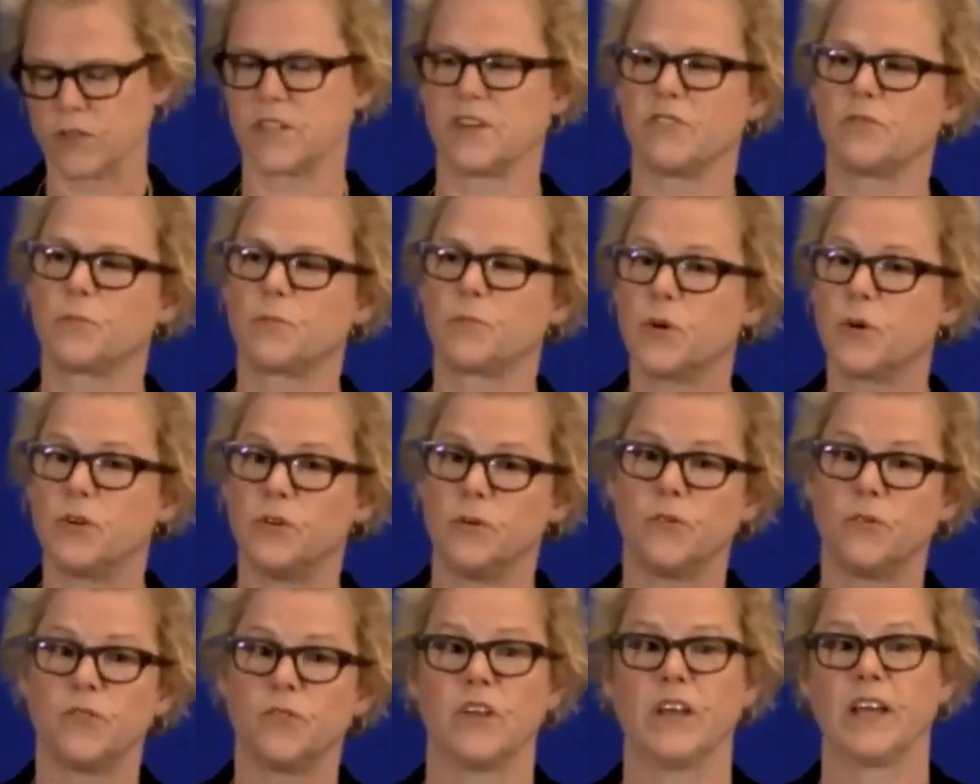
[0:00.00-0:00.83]
world of
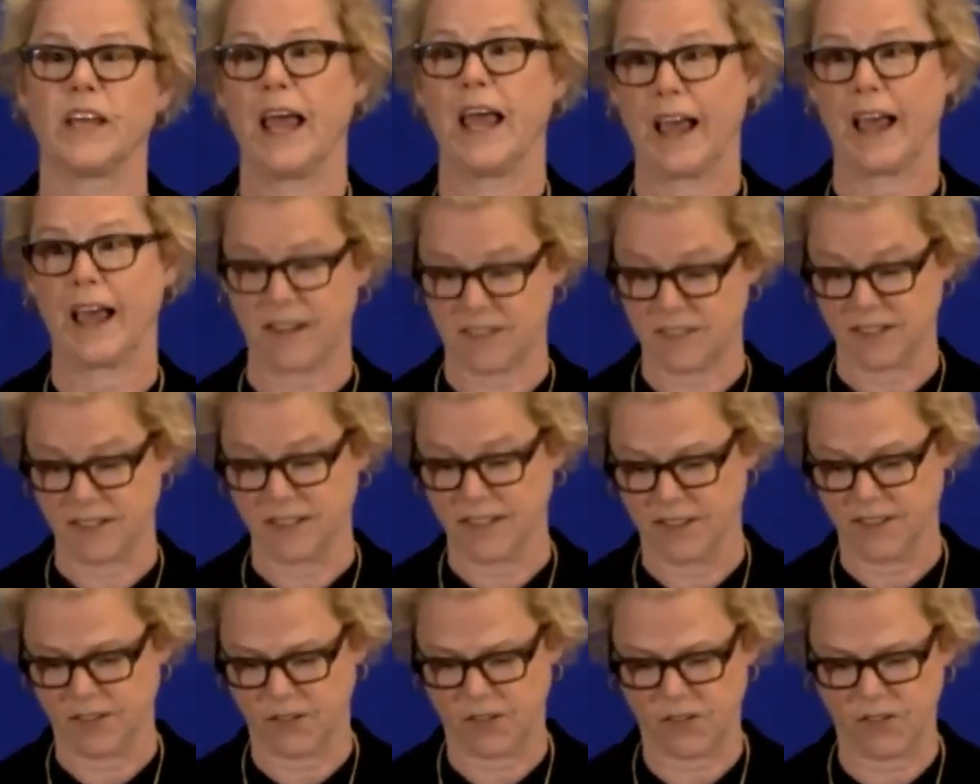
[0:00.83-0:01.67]
producing
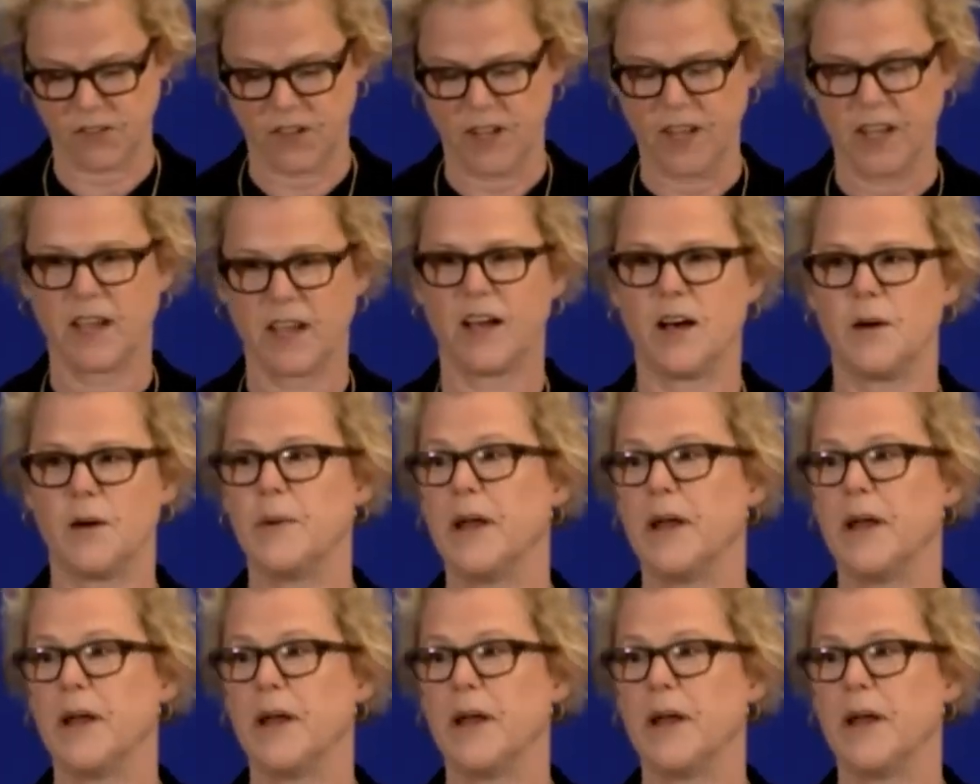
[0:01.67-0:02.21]
excellence.